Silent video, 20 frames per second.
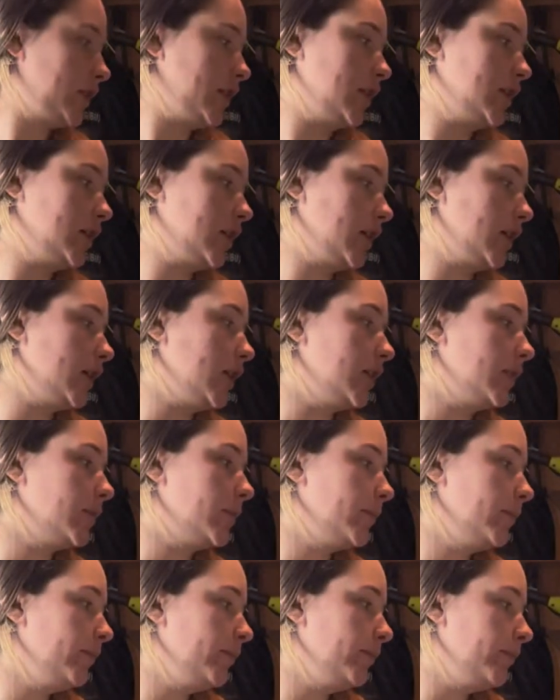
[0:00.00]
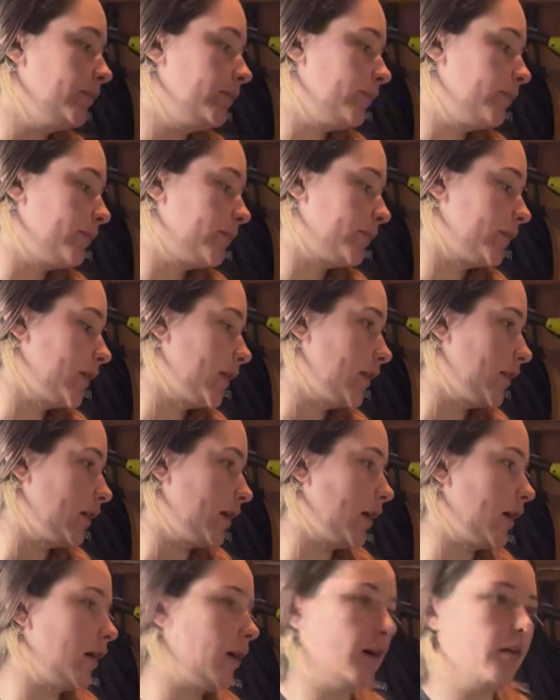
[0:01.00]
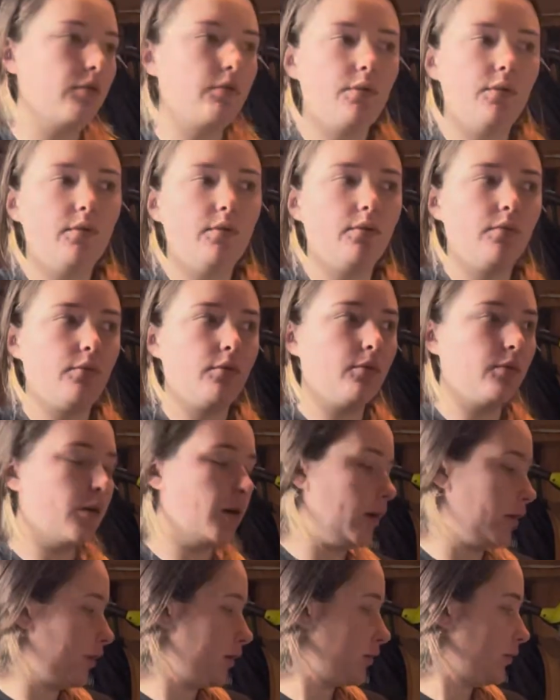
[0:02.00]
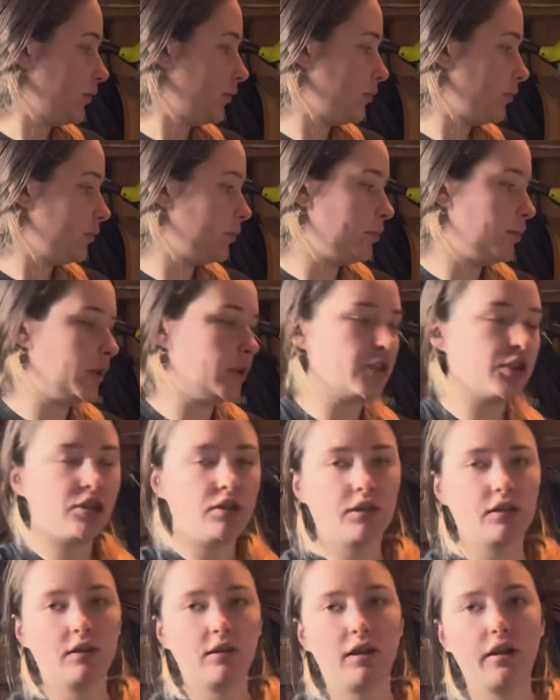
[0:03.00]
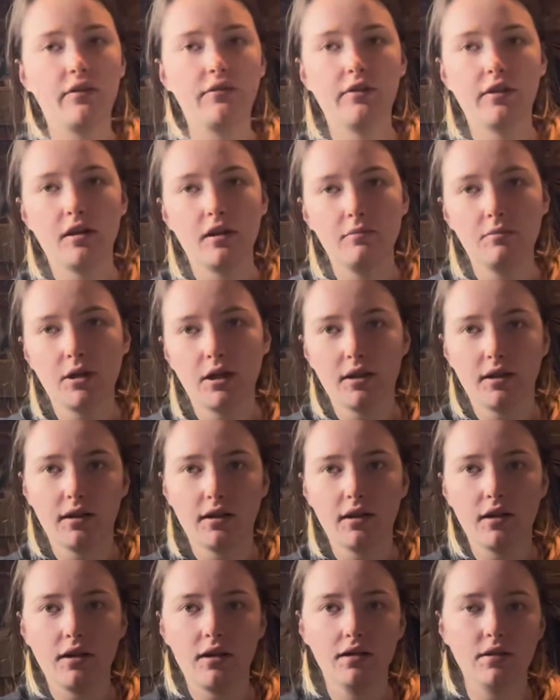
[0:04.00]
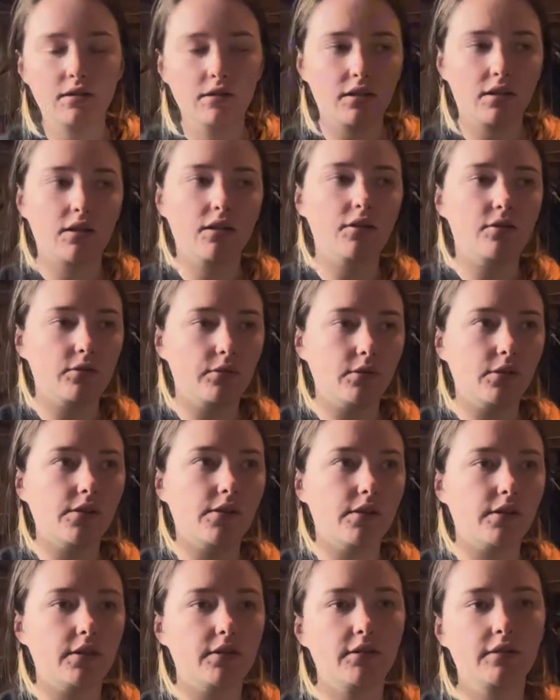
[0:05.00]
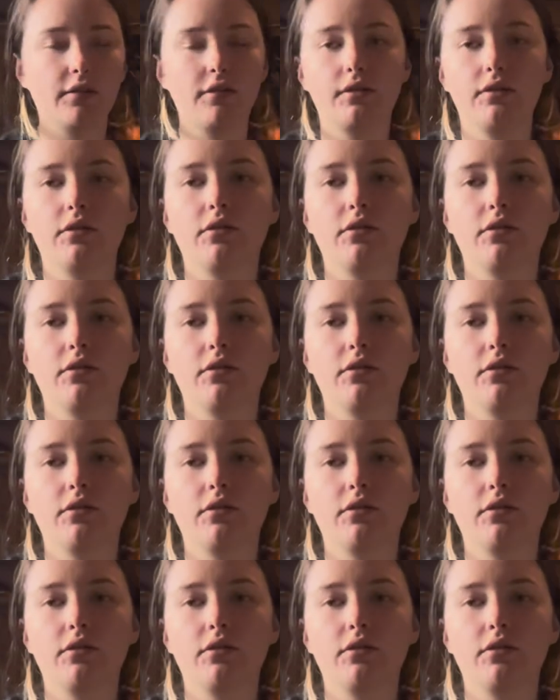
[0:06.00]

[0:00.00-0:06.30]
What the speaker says: And then I have one big sheet left that I'm not going to cut until I go through all this.